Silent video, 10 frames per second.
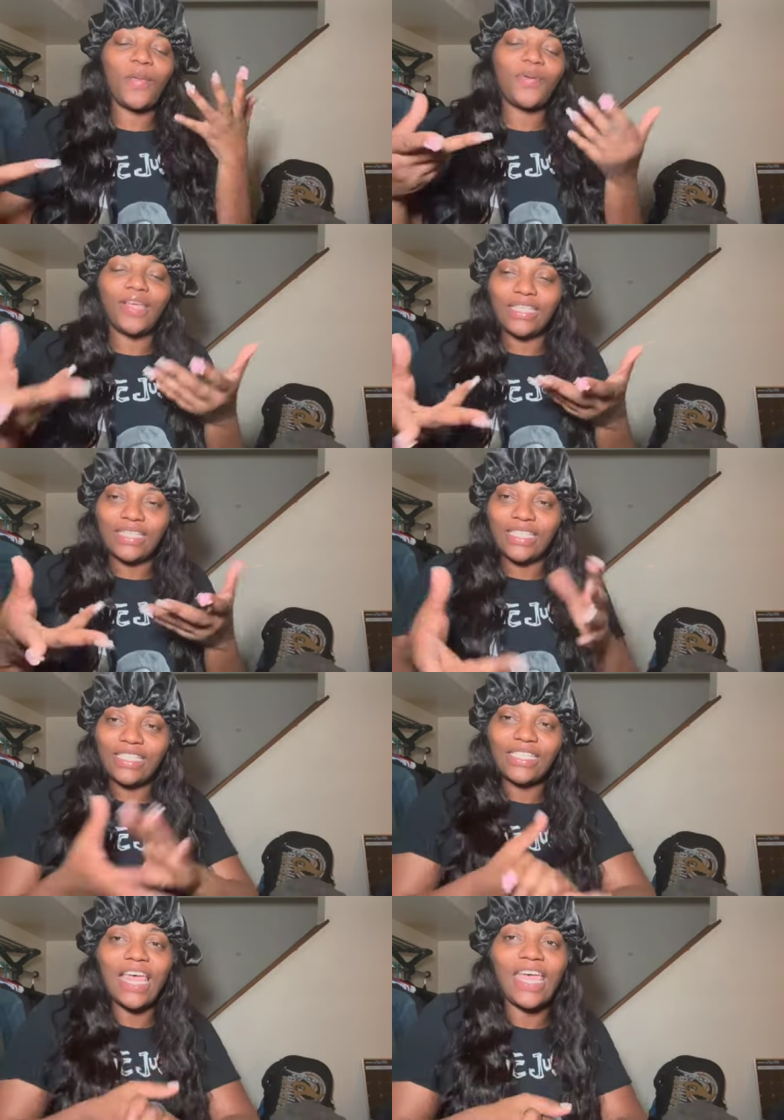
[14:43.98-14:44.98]

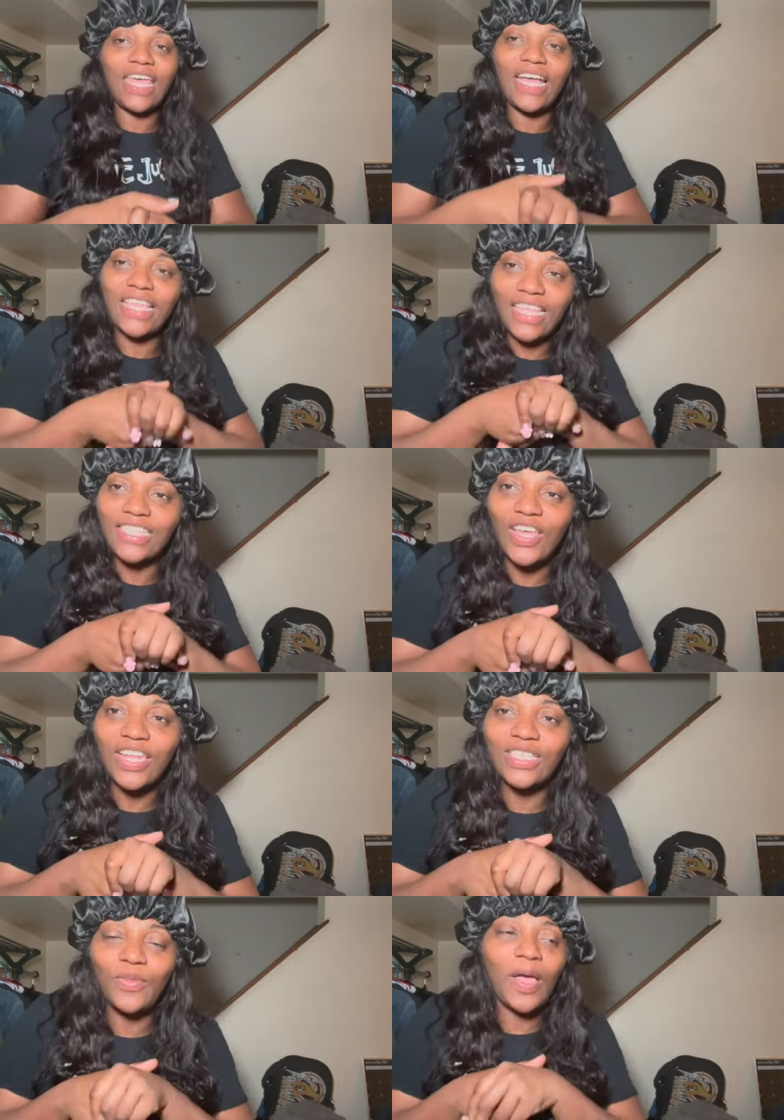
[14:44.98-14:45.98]
presence. Like, that's all
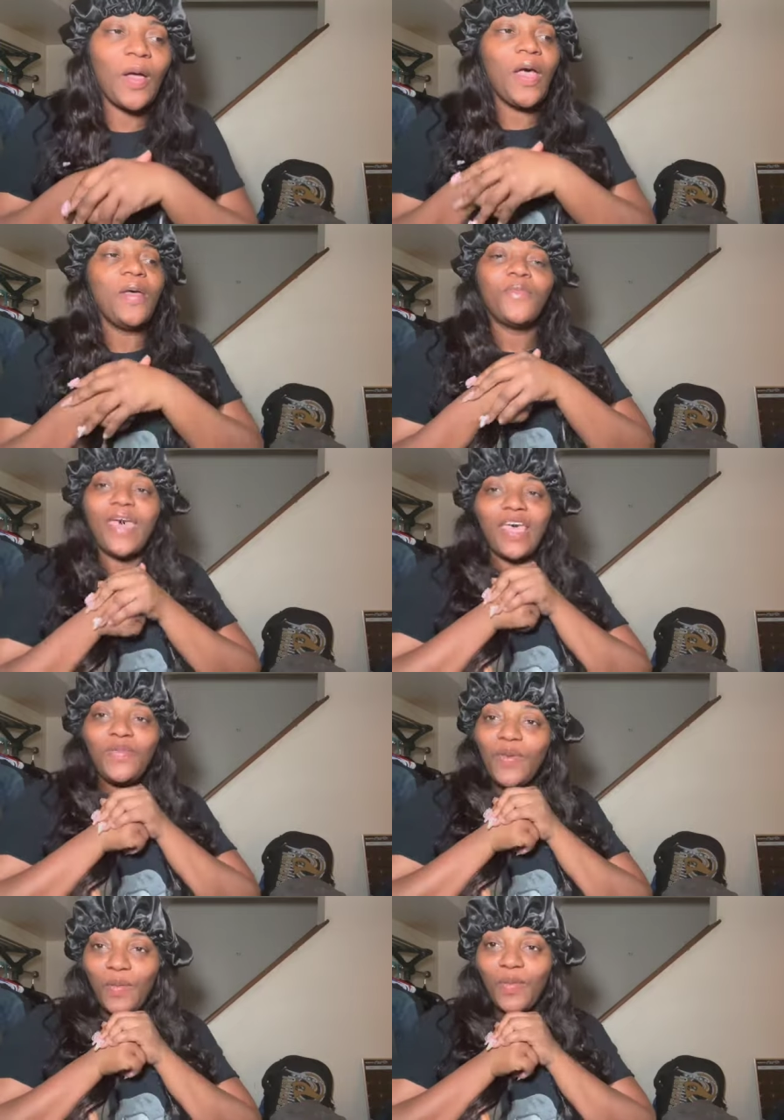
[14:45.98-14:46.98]
it's about.
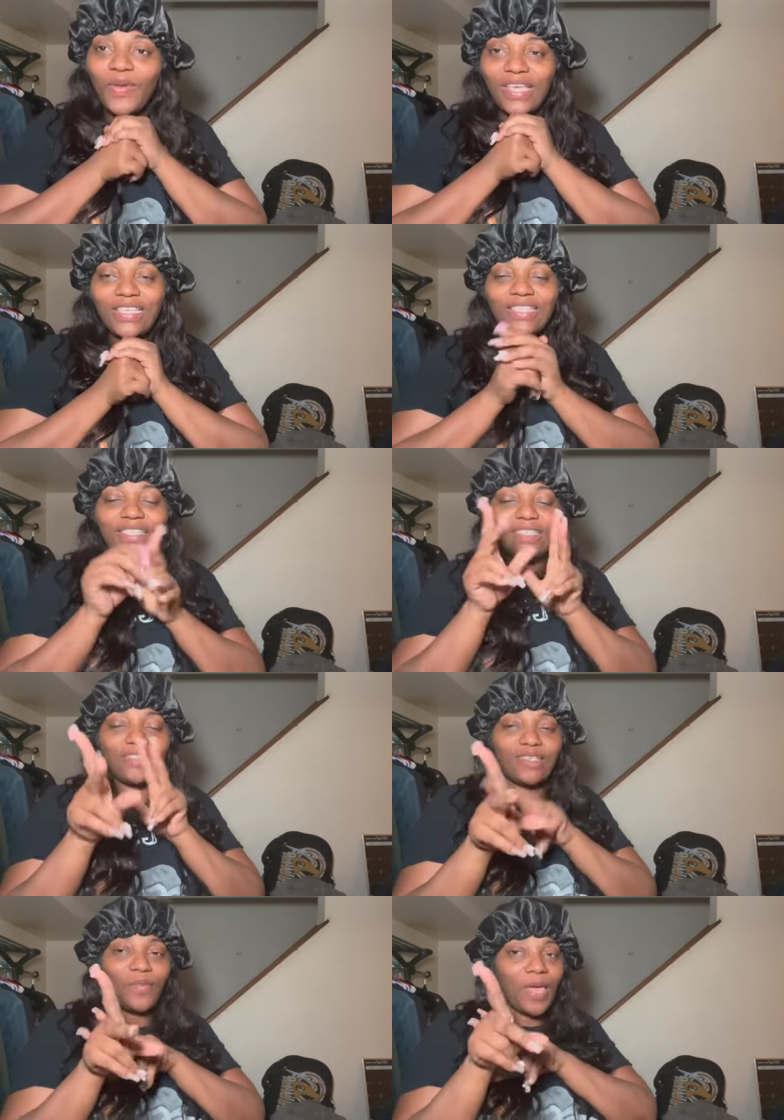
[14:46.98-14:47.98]
Making memories
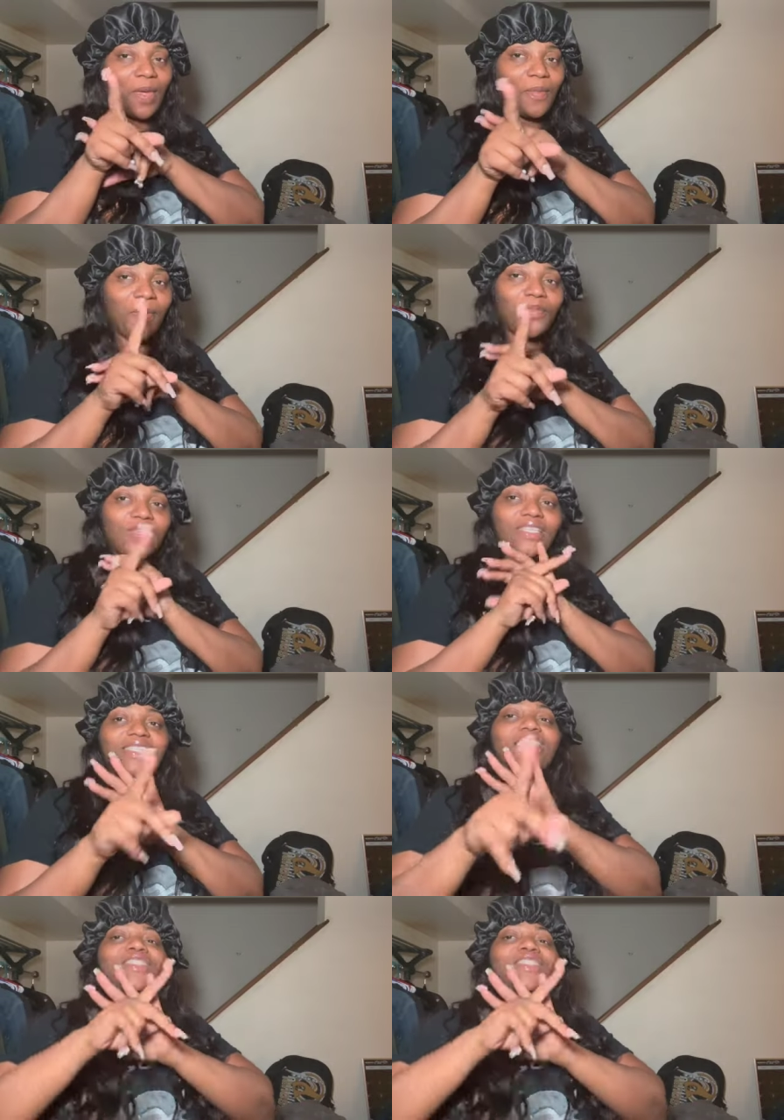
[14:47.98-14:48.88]
to making memories.